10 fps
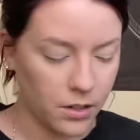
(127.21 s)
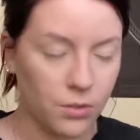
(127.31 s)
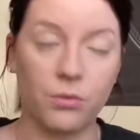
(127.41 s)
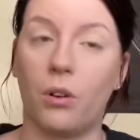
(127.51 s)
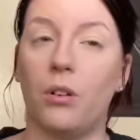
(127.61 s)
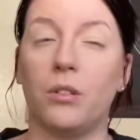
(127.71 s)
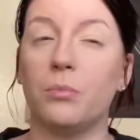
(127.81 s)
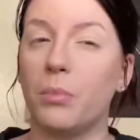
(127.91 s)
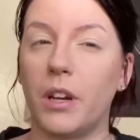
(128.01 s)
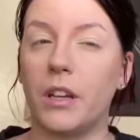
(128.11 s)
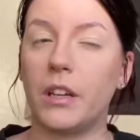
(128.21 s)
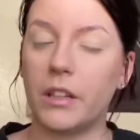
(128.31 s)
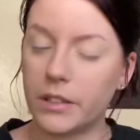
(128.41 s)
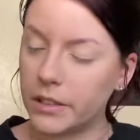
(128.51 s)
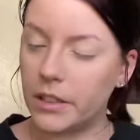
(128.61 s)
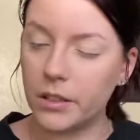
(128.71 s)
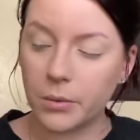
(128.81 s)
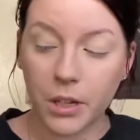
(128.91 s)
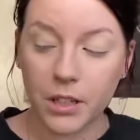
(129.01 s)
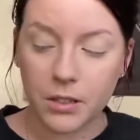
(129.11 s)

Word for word: of heartbreaking in a way